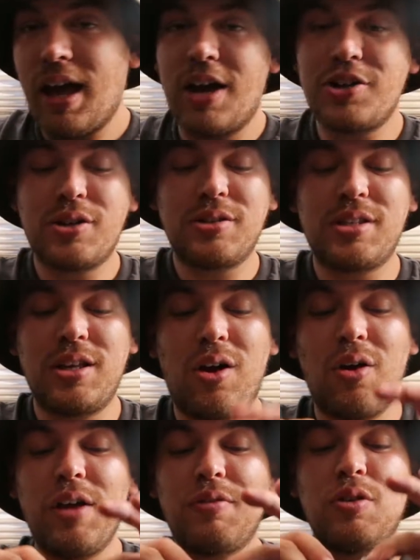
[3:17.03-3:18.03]
As you can see,
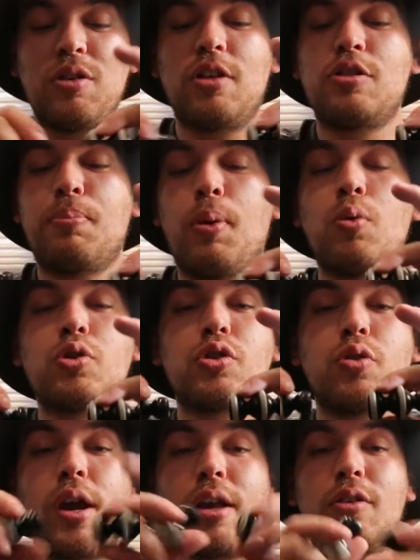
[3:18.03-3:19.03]
all you have to do is pull
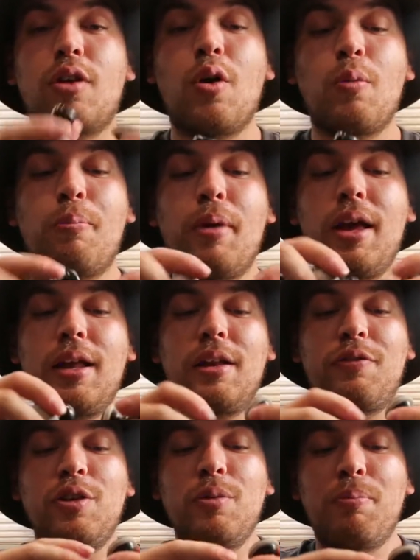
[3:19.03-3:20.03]
straight, don't bend.
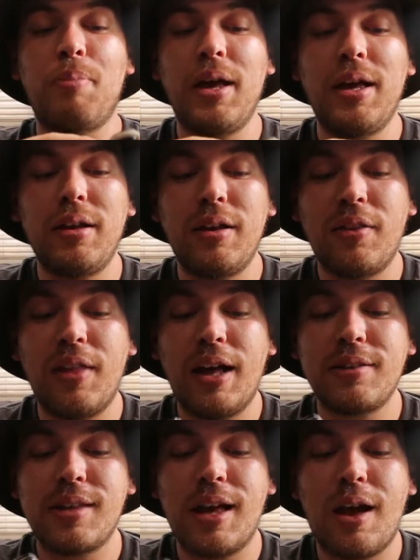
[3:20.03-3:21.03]
If you bend,
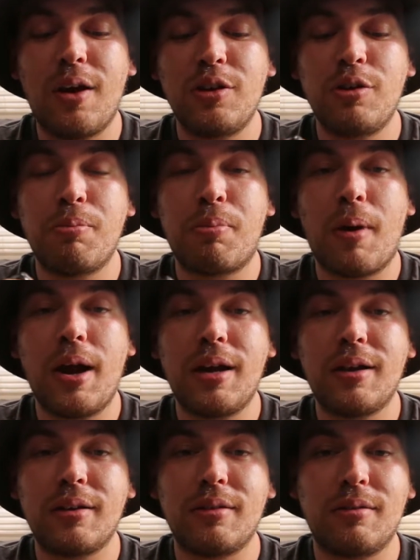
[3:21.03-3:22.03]
that's how you break
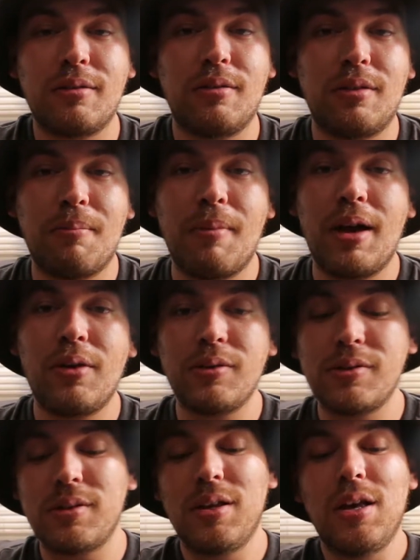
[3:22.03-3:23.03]
the
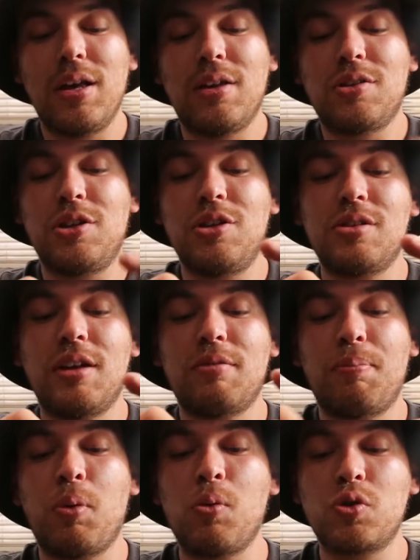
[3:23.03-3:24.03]
mounts. So you just have to
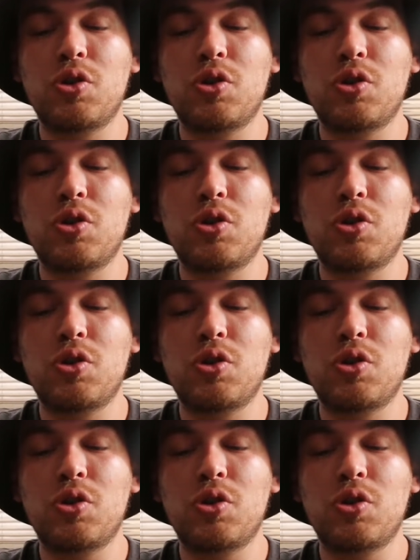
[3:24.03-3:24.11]
pull